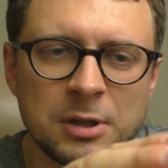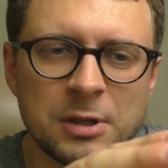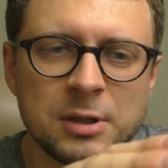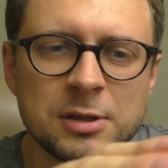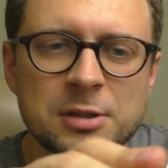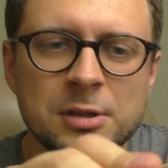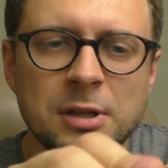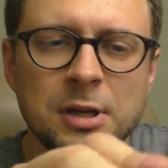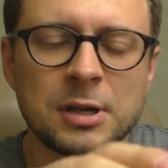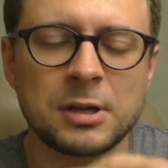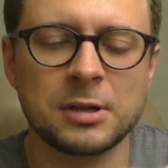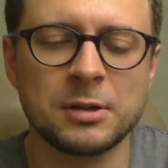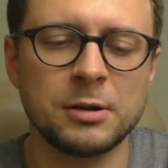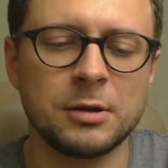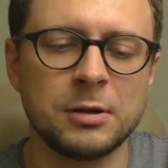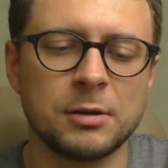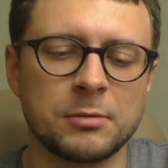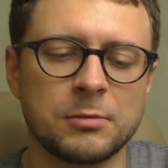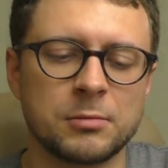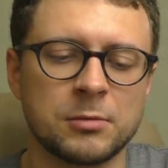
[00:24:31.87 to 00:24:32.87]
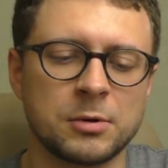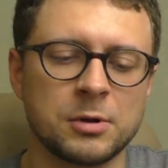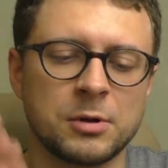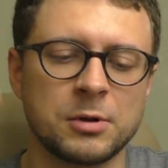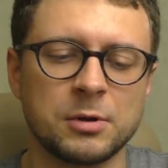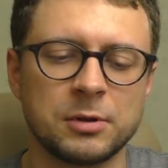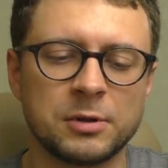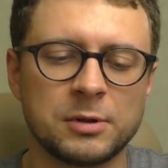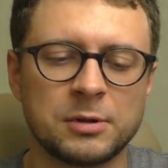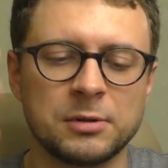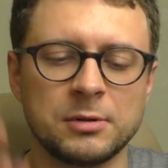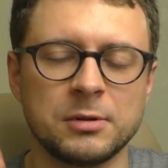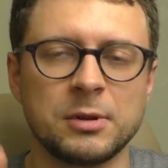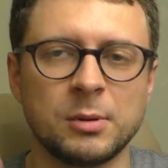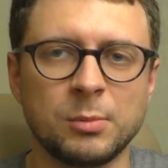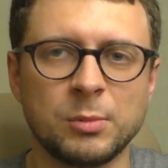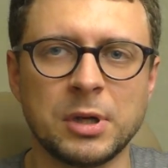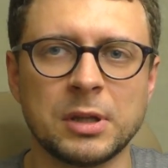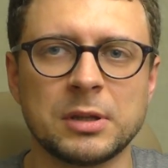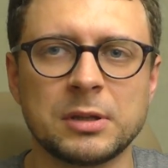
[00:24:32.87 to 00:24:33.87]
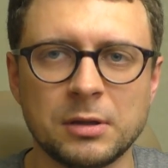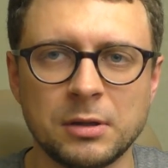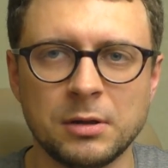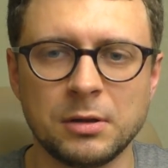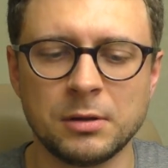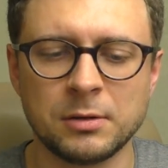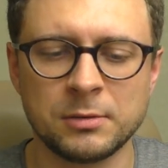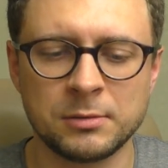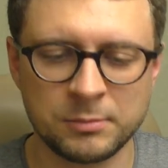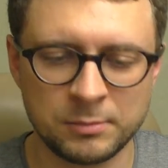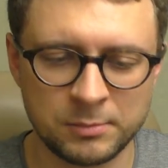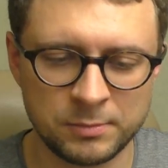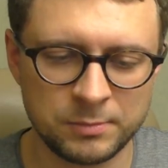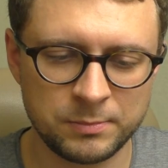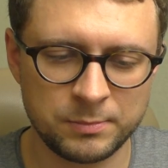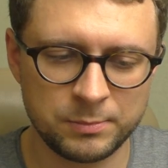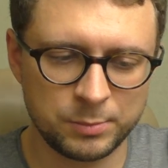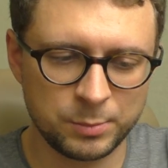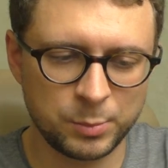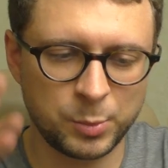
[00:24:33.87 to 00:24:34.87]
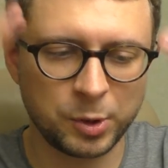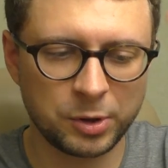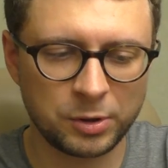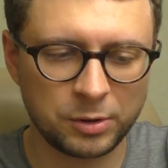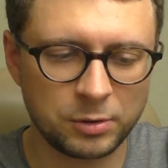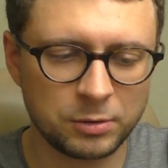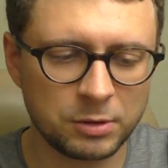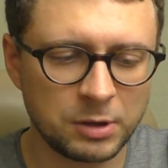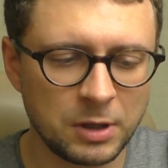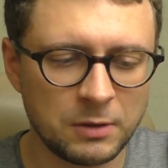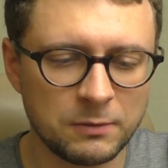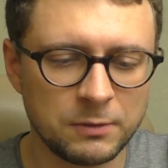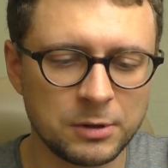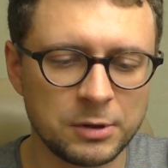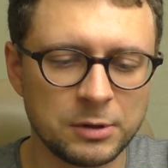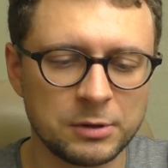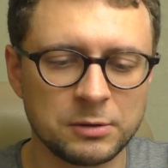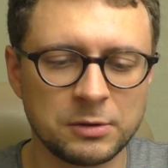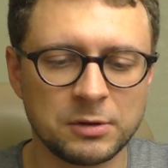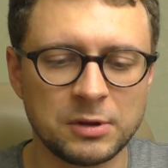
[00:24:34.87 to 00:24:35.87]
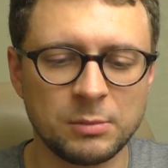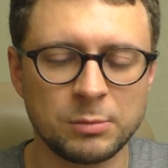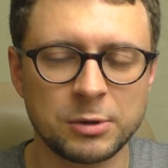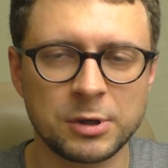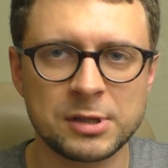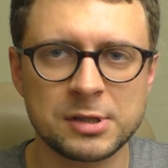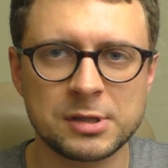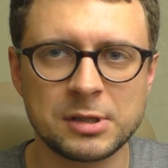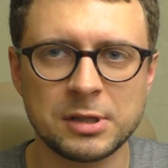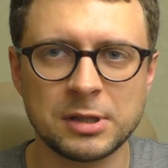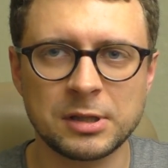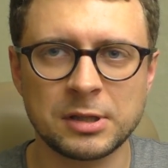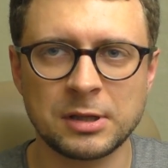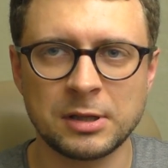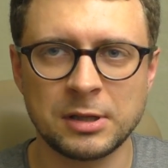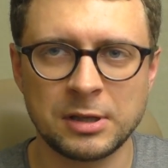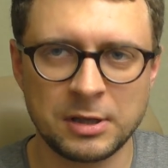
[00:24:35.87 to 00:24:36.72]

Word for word: It's like they cut the metal, put together into the bracelet,